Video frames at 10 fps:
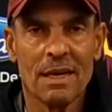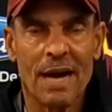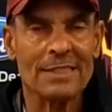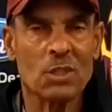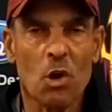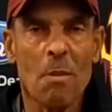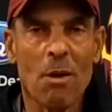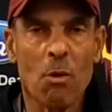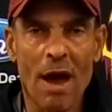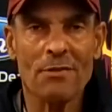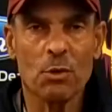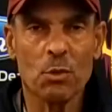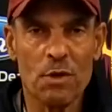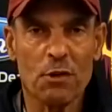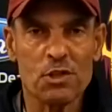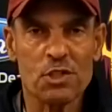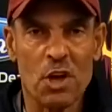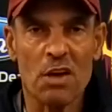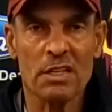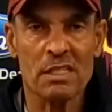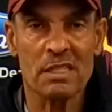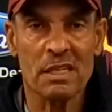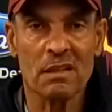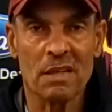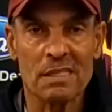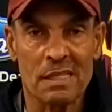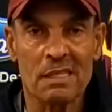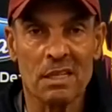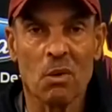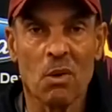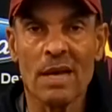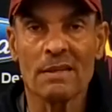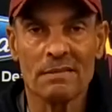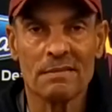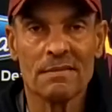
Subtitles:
I told my wife when we first started this deal, I said, you know what?